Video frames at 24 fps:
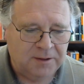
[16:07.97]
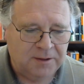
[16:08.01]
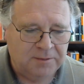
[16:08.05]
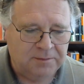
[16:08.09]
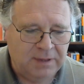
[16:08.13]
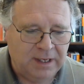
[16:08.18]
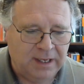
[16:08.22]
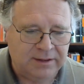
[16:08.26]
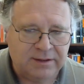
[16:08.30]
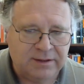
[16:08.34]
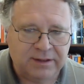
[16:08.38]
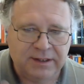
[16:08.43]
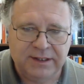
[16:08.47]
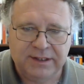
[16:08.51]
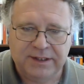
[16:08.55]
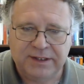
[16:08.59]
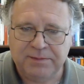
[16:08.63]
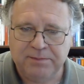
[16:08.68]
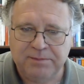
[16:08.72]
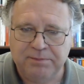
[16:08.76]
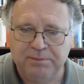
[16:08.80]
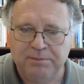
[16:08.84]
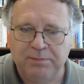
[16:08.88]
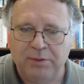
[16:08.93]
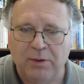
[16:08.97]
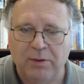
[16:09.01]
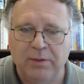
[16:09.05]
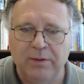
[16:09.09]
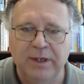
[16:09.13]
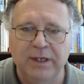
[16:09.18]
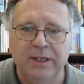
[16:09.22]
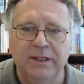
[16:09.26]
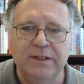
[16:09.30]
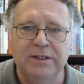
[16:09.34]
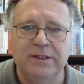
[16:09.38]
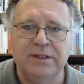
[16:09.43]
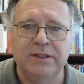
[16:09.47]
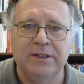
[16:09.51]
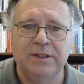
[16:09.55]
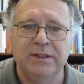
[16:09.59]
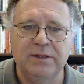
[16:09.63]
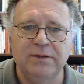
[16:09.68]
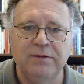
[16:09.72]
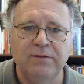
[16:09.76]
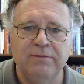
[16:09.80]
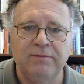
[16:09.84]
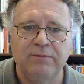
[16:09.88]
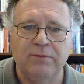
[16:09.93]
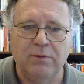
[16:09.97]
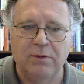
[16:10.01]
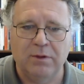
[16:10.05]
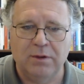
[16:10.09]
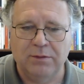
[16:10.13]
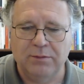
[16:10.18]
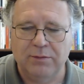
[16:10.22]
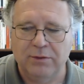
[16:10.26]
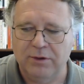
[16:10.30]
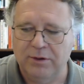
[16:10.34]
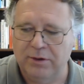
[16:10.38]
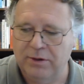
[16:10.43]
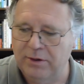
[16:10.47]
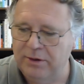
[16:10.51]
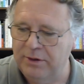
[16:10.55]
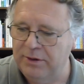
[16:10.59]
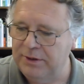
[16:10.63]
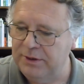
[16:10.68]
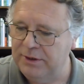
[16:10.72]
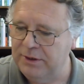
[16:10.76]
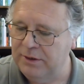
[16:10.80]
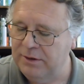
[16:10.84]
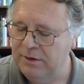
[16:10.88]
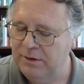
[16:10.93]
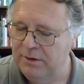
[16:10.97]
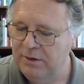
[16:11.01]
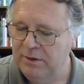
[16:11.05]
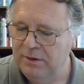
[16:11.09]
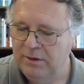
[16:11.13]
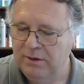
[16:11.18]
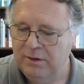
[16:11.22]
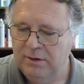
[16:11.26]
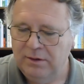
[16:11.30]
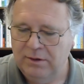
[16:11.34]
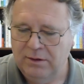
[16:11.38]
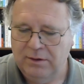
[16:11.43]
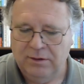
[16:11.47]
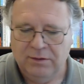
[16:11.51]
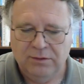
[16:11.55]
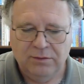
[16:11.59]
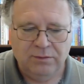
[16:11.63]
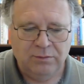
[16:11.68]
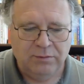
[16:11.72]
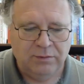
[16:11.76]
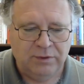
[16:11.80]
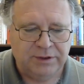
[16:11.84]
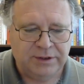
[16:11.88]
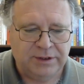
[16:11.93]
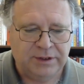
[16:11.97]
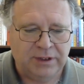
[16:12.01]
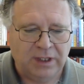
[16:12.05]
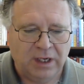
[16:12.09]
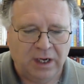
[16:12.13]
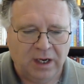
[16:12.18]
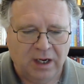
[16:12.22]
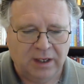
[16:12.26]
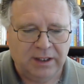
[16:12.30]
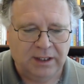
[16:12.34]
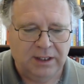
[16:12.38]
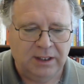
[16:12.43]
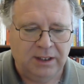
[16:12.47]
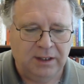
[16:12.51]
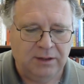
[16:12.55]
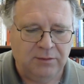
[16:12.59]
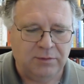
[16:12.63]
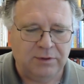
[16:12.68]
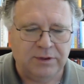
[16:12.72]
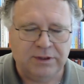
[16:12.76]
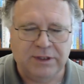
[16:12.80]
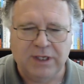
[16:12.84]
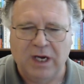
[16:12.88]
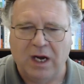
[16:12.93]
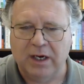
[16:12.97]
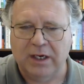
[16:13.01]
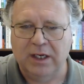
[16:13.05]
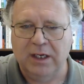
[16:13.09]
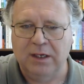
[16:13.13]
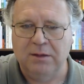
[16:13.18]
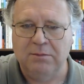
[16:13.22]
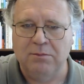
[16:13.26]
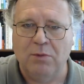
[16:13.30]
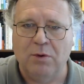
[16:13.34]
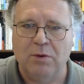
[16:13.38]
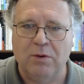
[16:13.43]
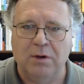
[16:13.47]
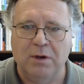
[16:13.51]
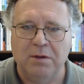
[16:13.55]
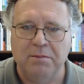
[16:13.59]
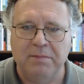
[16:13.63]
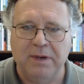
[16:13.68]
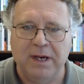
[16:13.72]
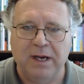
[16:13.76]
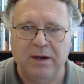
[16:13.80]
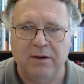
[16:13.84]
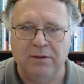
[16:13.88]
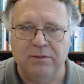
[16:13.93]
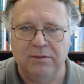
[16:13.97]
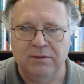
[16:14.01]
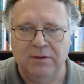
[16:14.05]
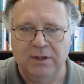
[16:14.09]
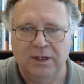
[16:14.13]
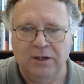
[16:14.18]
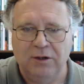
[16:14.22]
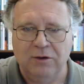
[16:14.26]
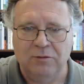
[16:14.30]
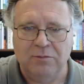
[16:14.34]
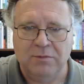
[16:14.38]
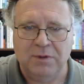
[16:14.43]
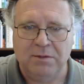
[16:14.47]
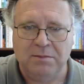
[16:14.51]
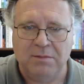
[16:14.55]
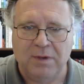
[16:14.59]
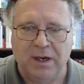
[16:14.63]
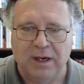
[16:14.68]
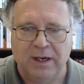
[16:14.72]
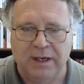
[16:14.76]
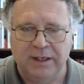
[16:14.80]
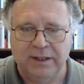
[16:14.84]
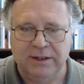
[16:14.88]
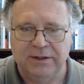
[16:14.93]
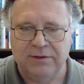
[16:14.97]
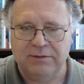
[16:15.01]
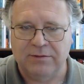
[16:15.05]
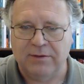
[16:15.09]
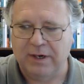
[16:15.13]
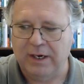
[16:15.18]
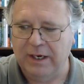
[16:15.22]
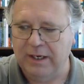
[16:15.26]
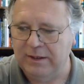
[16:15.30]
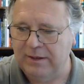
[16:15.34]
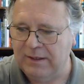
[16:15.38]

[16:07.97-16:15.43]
At this point forward, we're talking more about the human mind, right?